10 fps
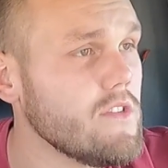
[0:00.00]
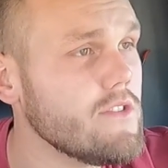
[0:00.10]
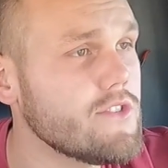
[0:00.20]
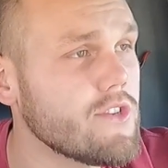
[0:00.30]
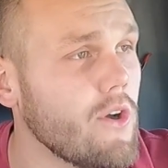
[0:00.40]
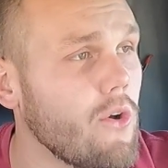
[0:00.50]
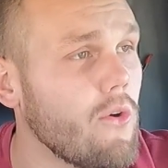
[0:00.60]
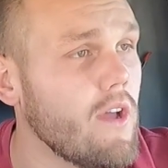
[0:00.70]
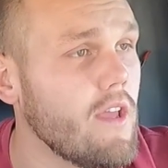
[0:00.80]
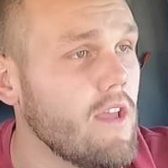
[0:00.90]

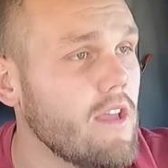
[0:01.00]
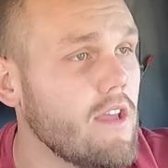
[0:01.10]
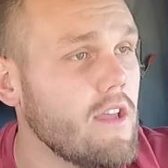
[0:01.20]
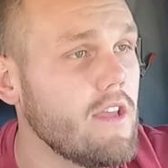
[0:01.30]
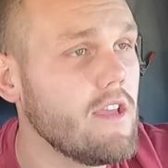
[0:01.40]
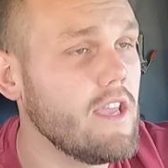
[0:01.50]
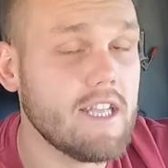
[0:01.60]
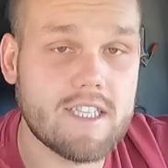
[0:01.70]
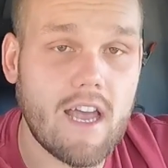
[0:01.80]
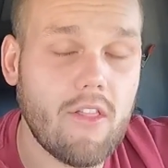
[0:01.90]
So
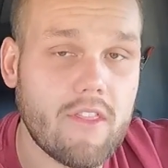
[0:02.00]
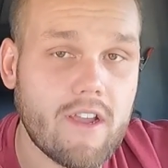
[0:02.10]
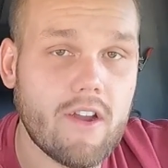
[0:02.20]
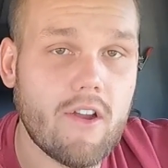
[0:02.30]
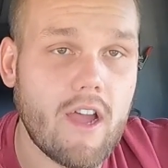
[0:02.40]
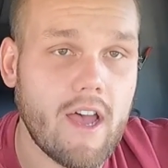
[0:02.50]
it's out there.